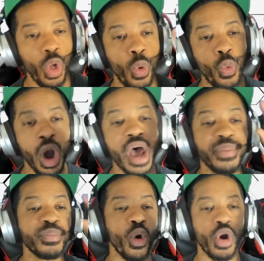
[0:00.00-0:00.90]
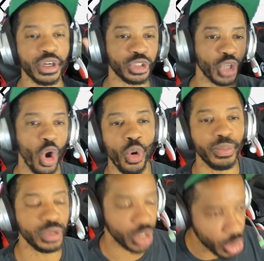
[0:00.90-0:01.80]
one more dope
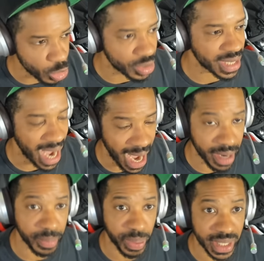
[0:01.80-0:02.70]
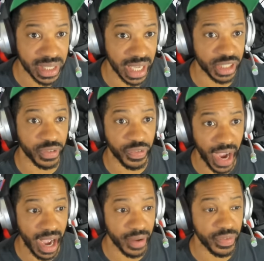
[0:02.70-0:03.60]
news item, PlayStation
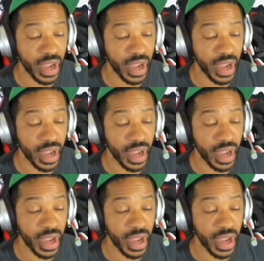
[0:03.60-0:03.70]
five.